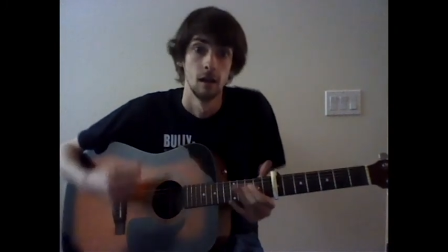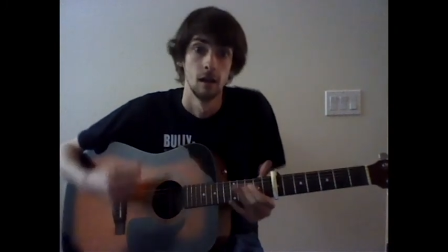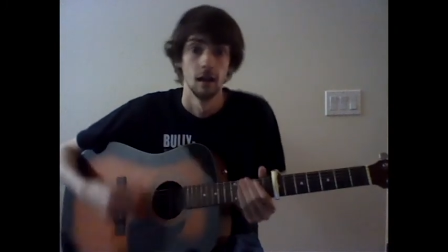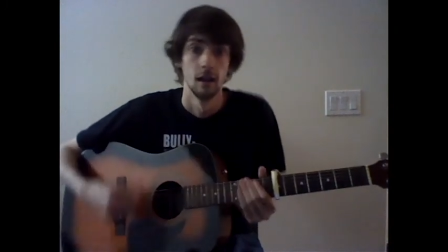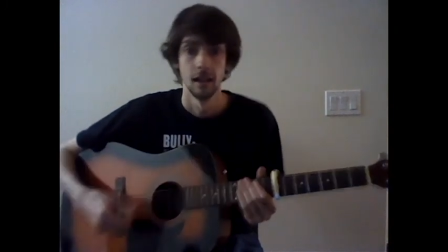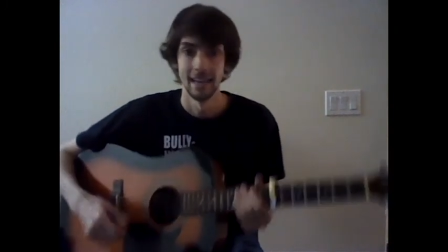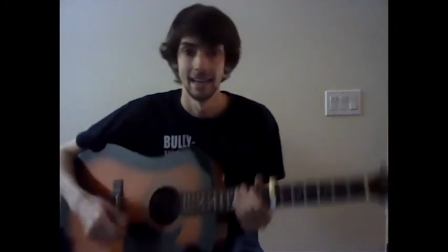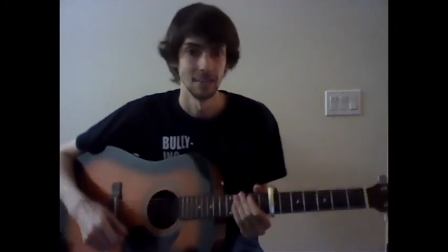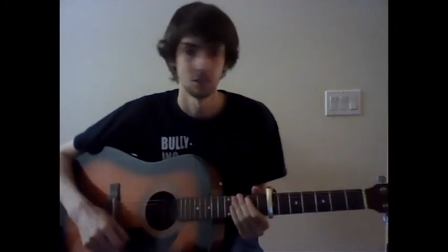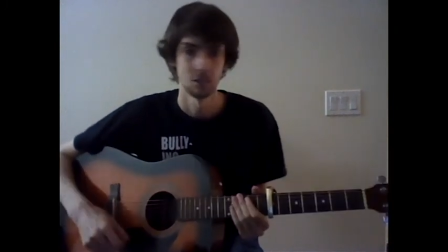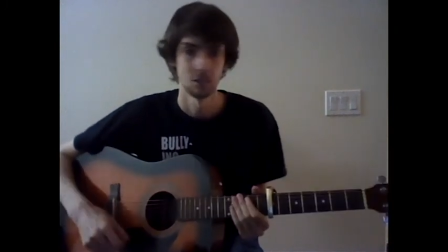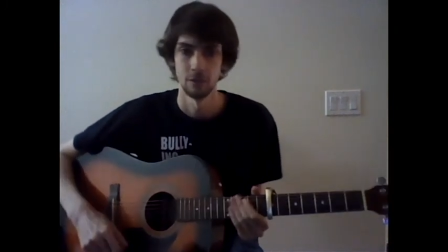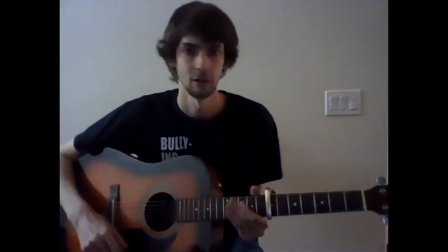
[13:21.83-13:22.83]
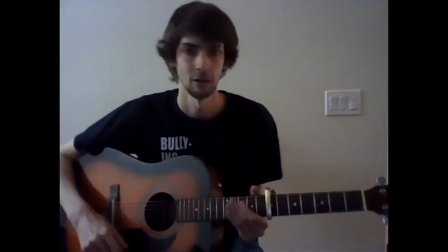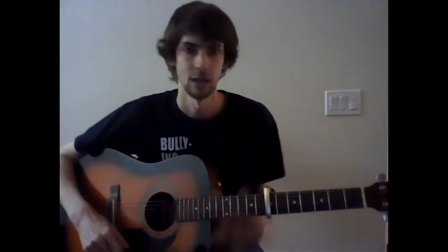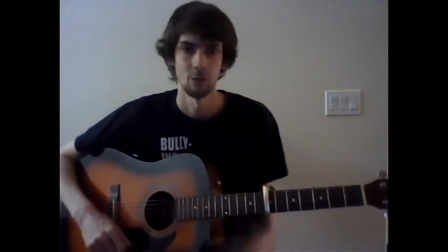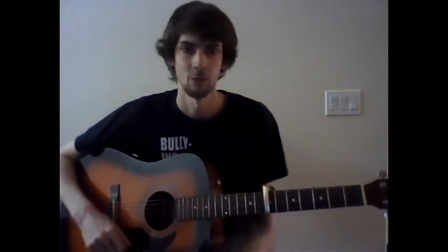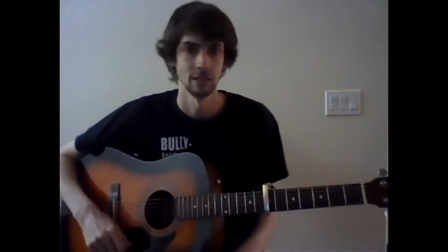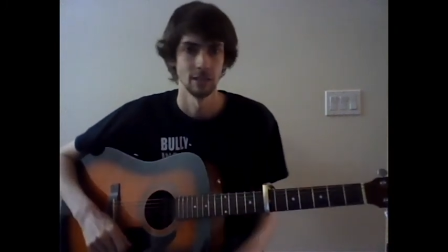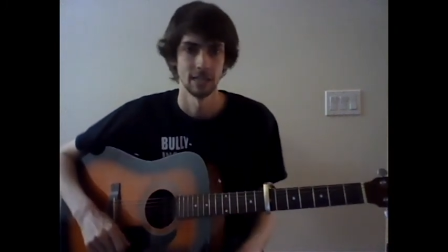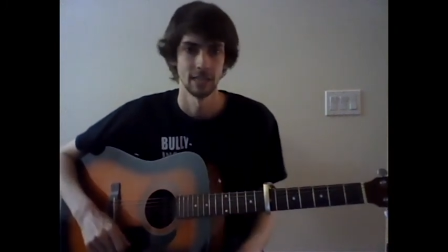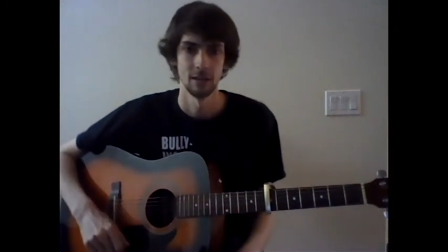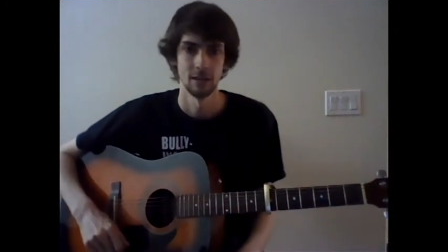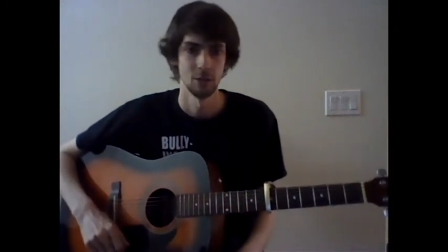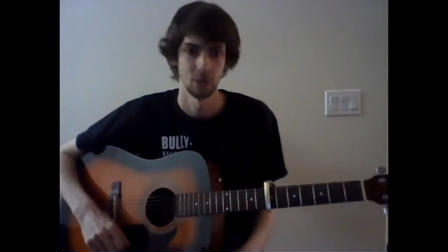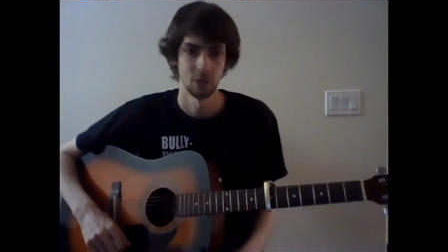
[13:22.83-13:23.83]
And just moving around that one scale, you
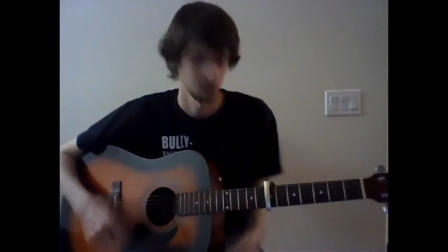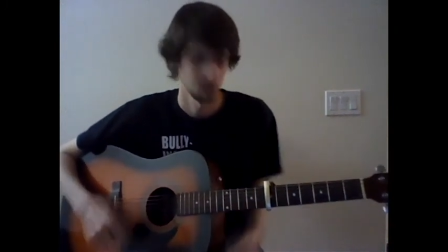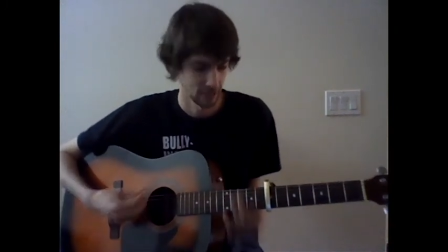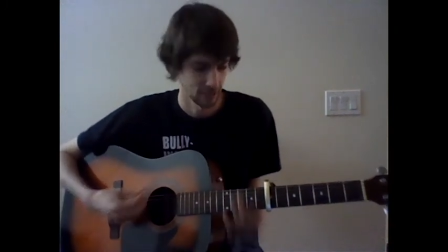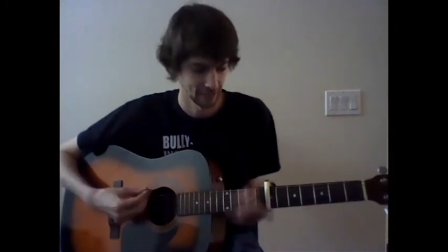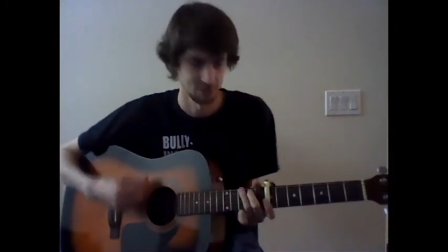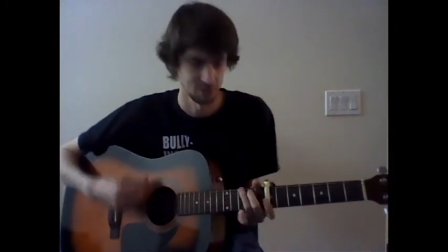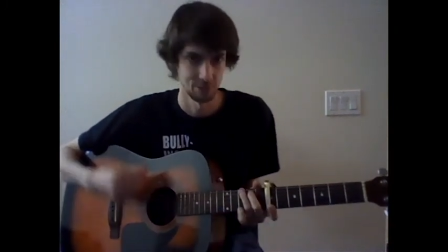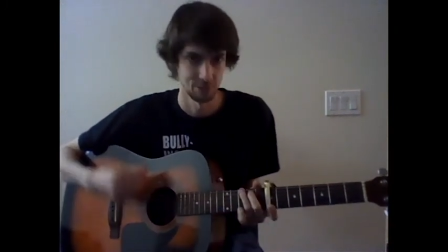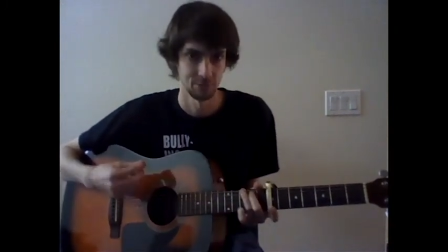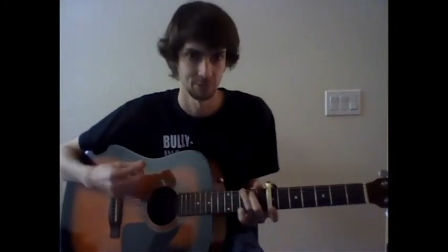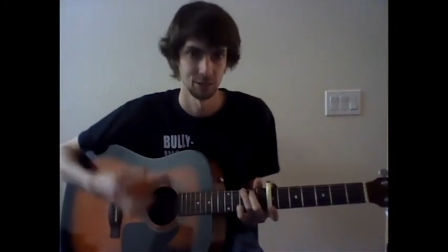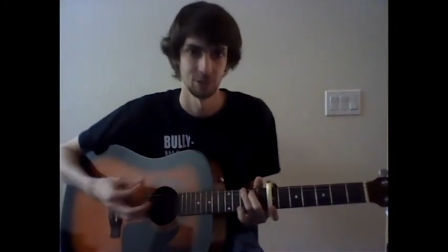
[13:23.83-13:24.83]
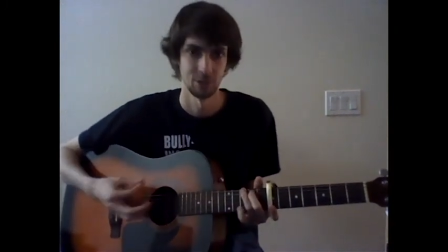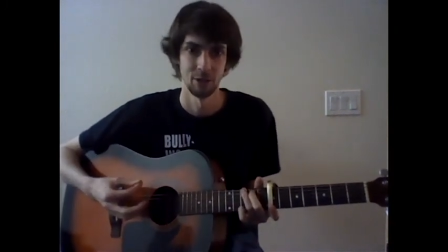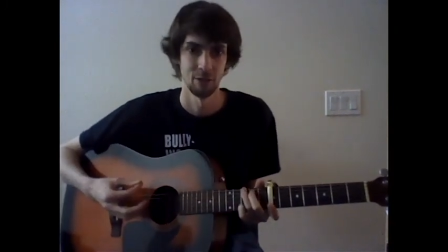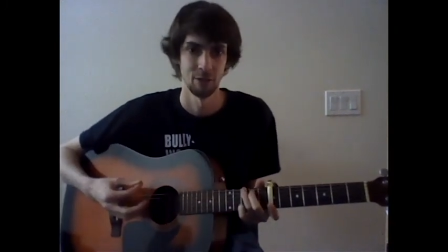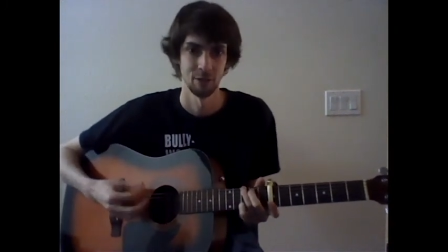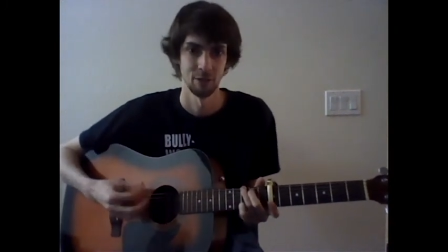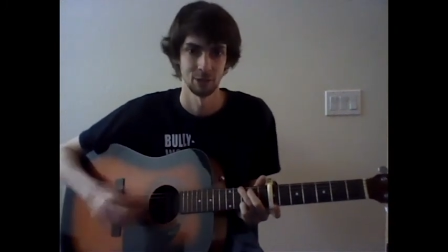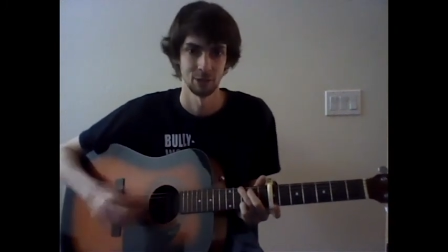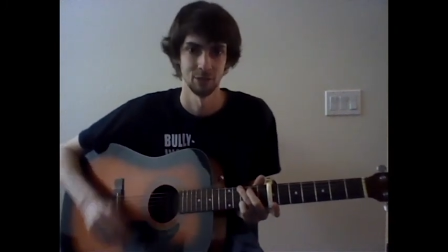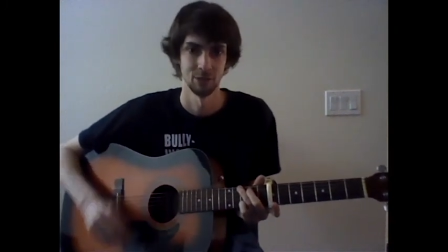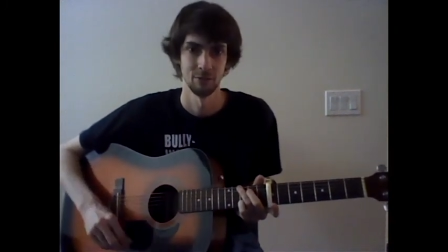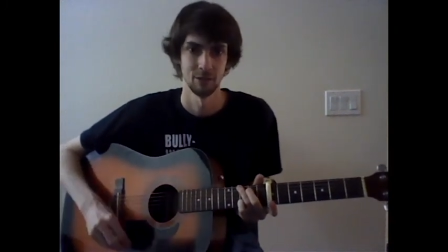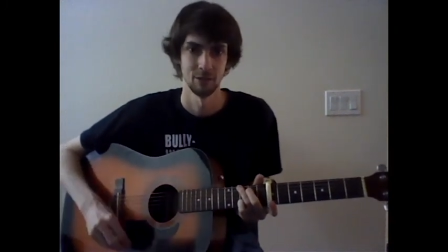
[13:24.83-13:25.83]
can create your own little version of